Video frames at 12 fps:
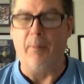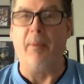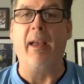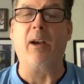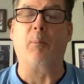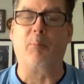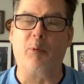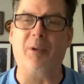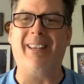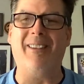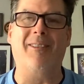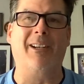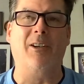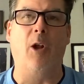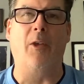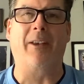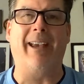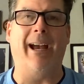They are pretty even in
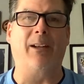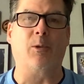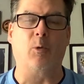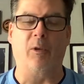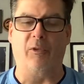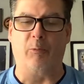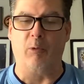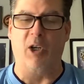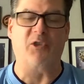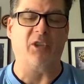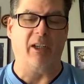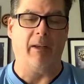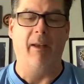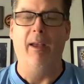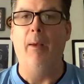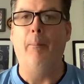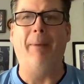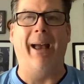all the categories: rushing,
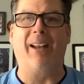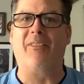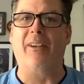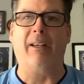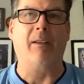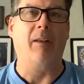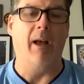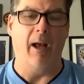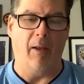passing,